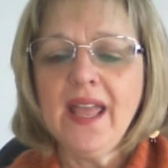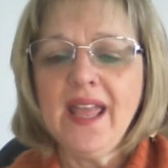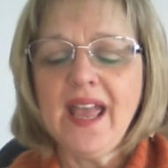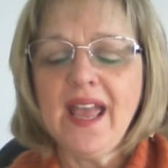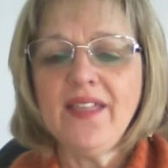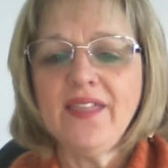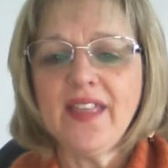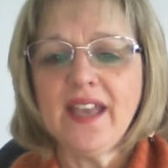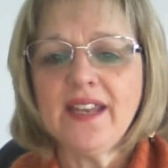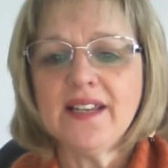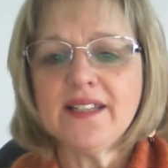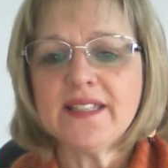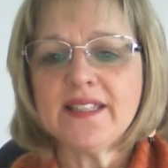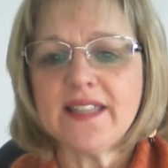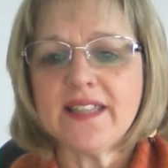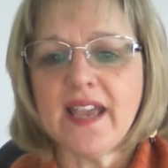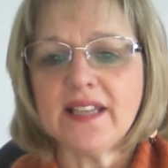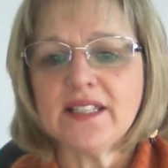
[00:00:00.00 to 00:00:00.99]
And that
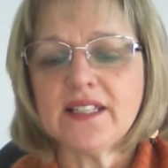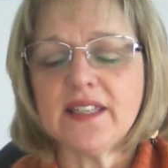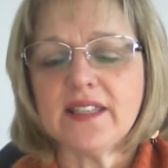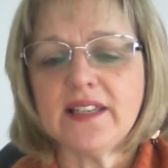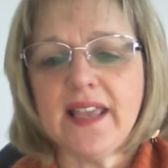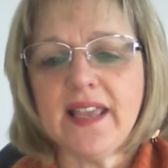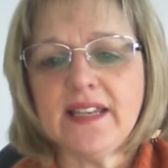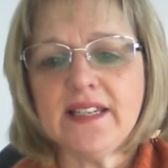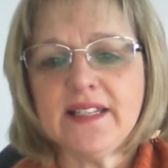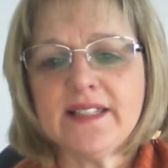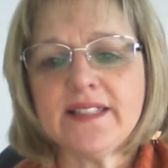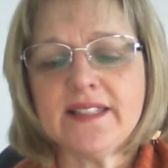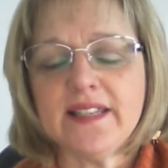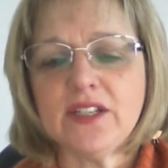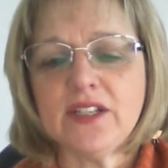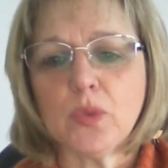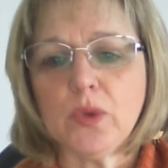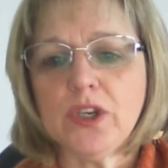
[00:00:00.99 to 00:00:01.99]
is that the lady
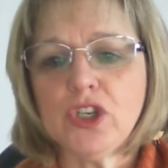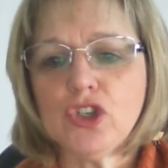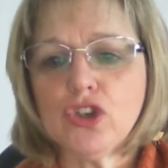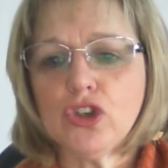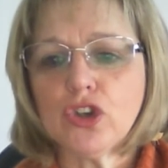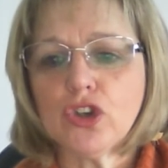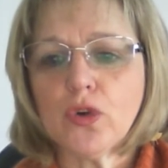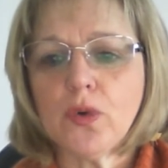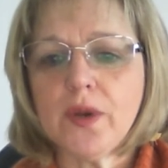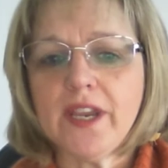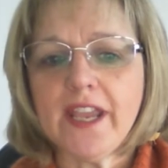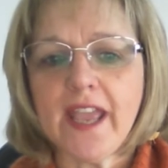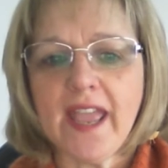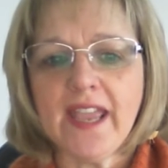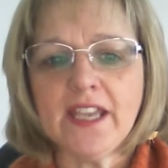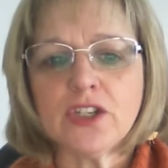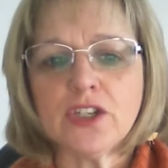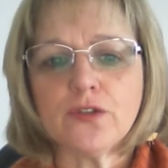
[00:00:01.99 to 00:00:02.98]
said we should
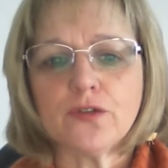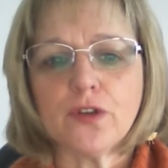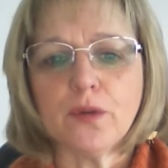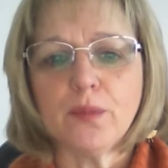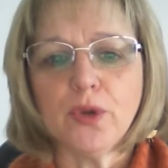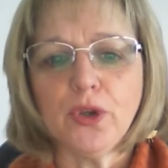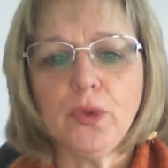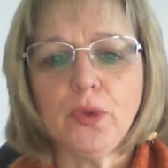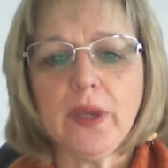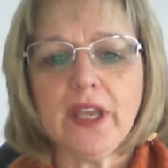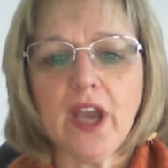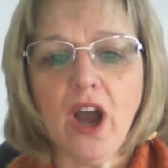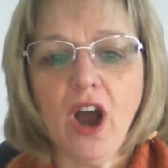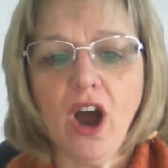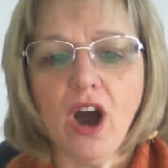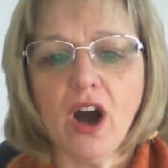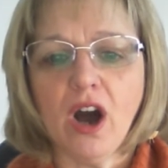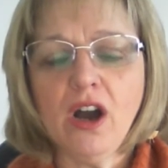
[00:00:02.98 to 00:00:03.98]
create from who we
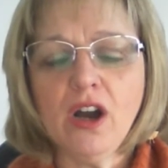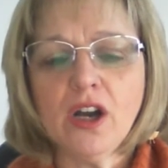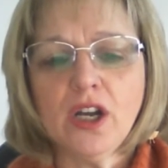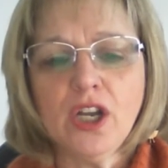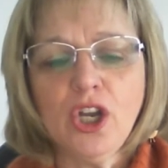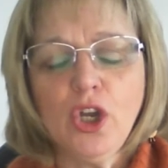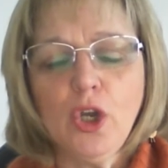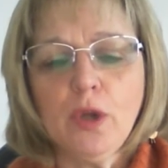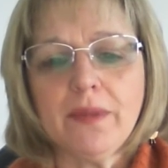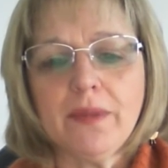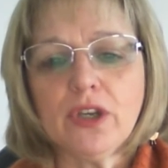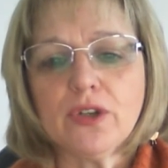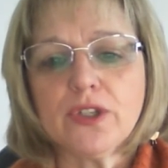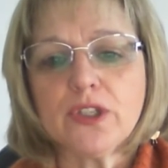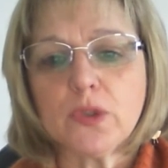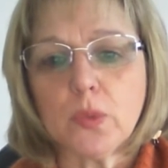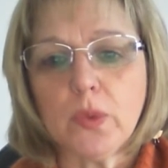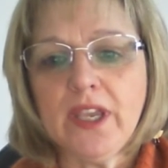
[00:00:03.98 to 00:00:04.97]
are
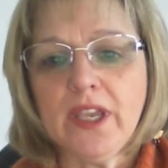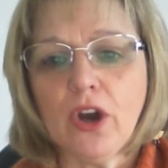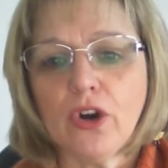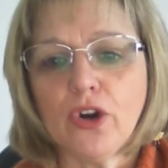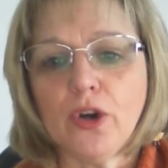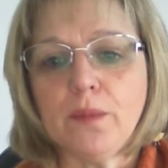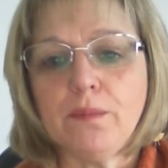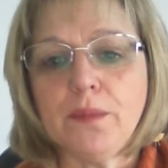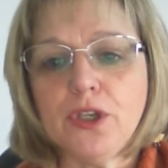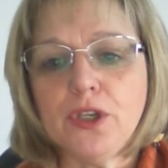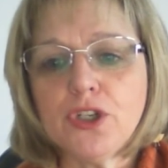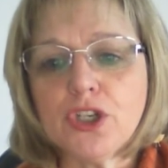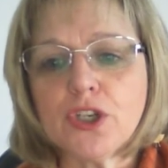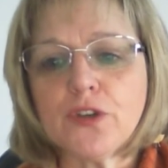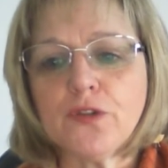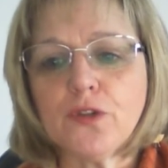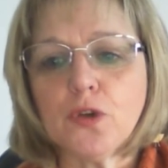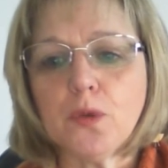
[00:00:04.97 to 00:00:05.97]
because we are a
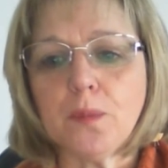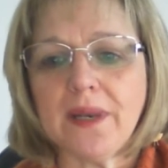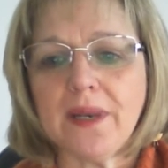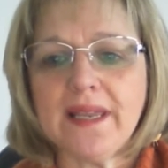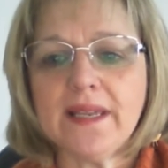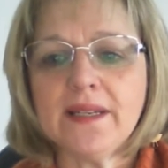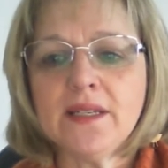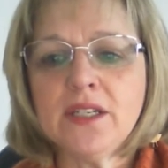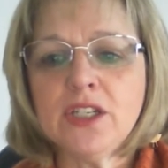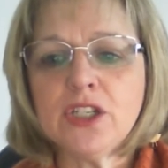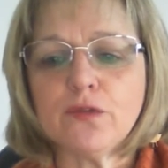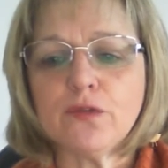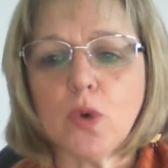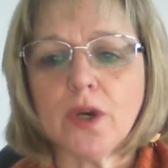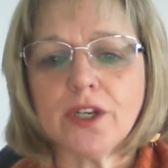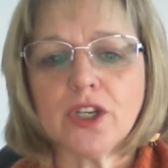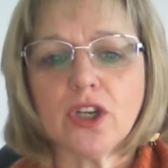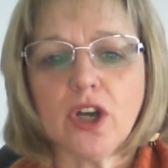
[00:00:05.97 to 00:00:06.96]
beautiful blend of
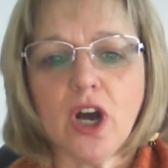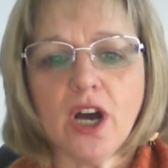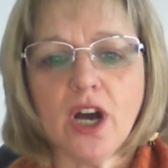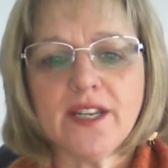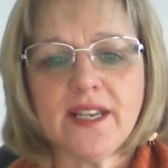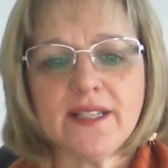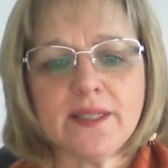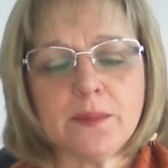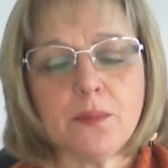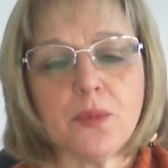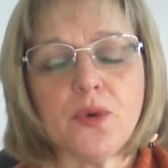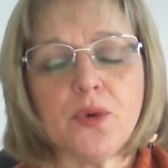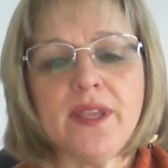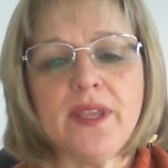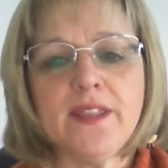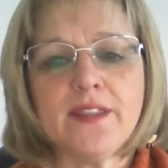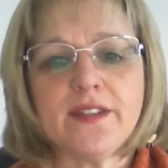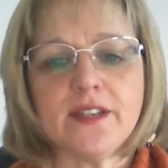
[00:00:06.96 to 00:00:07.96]
what God has
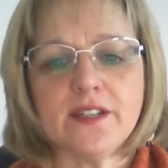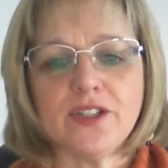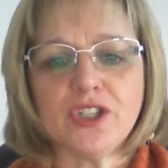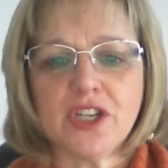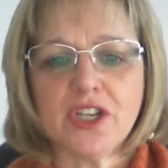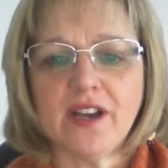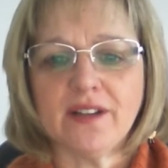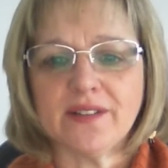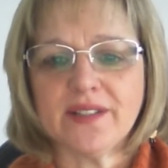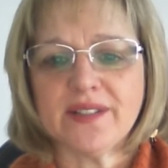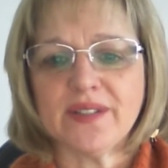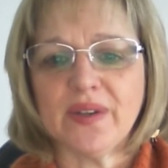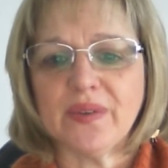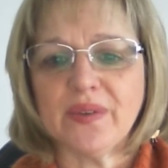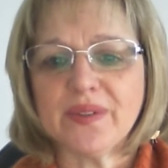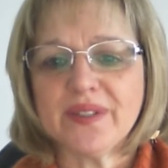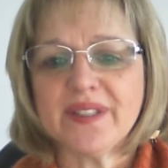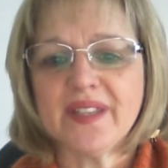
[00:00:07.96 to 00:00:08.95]
breathed into our
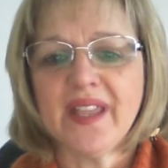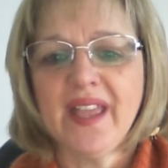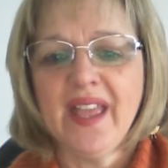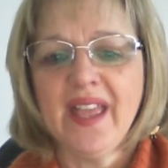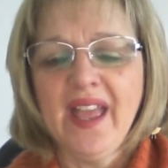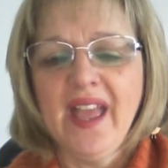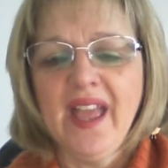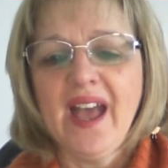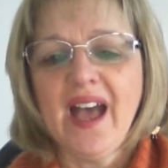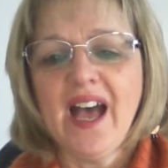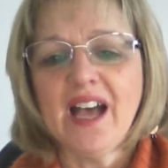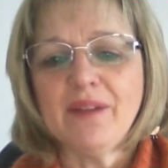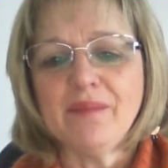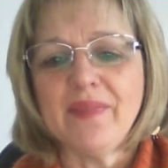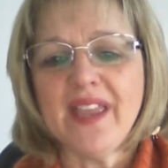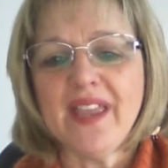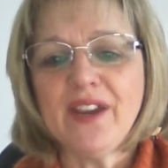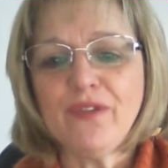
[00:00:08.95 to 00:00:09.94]
souls.
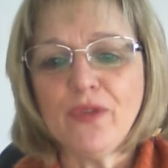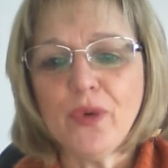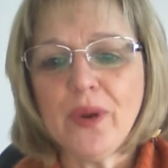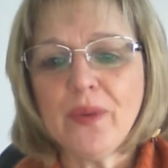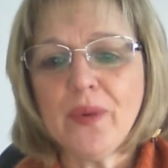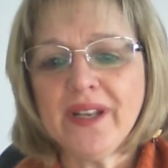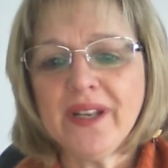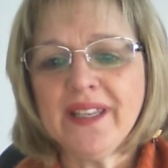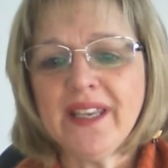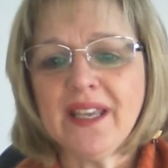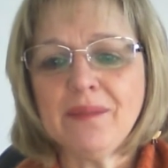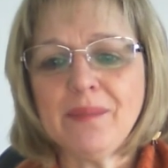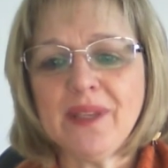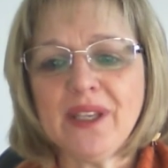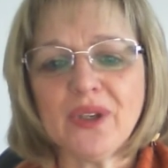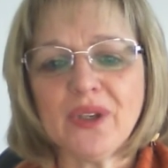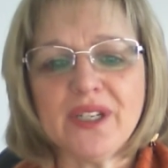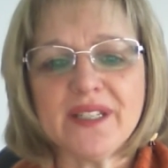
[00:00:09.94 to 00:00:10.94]
Um, everyone can
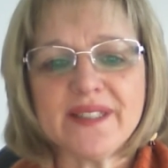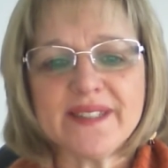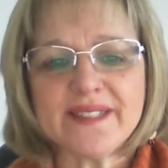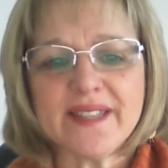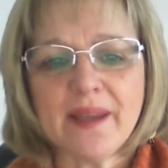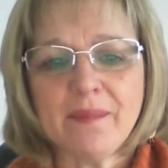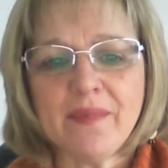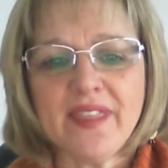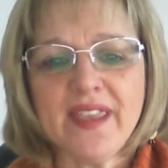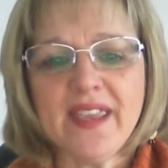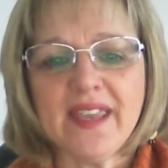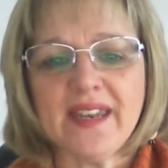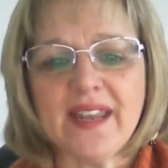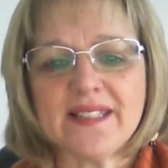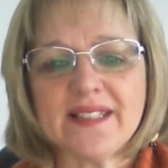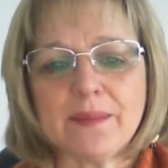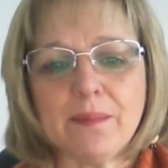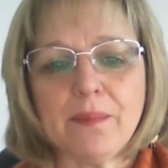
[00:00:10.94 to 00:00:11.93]
be good at something and
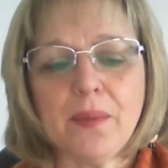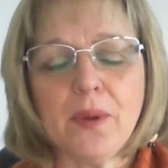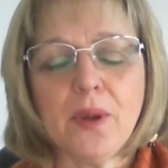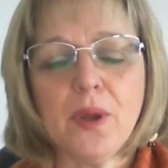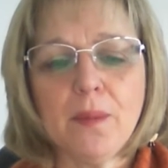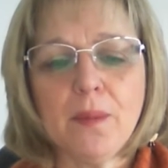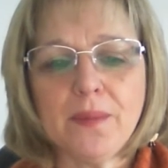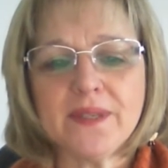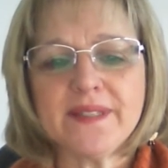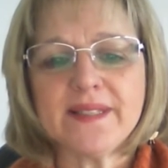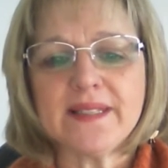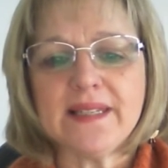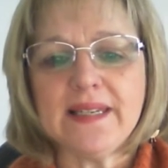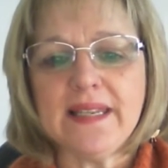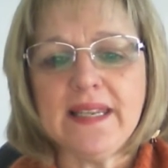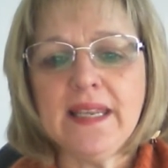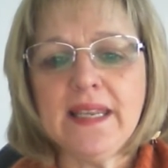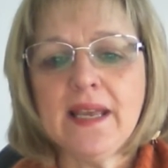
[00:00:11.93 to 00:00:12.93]
has a
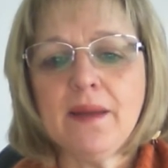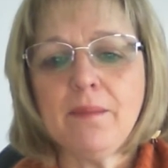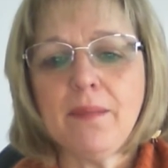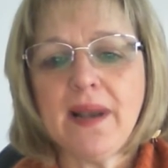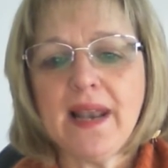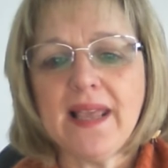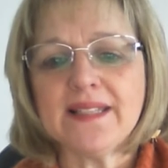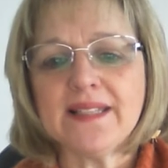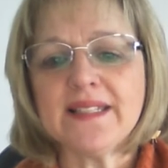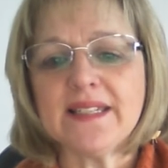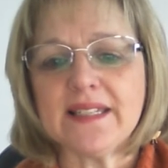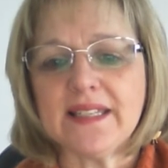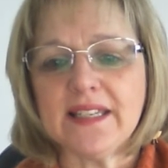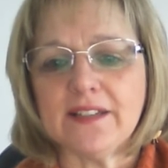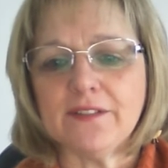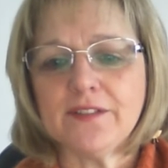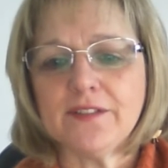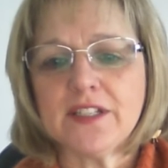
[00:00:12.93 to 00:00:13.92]
purposely placed
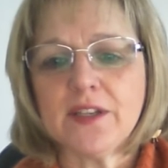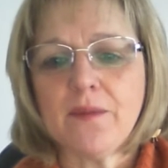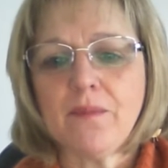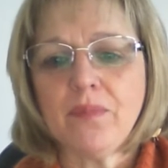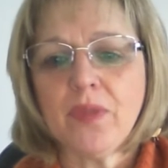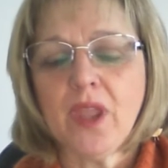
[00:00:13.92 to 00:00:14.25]
gift.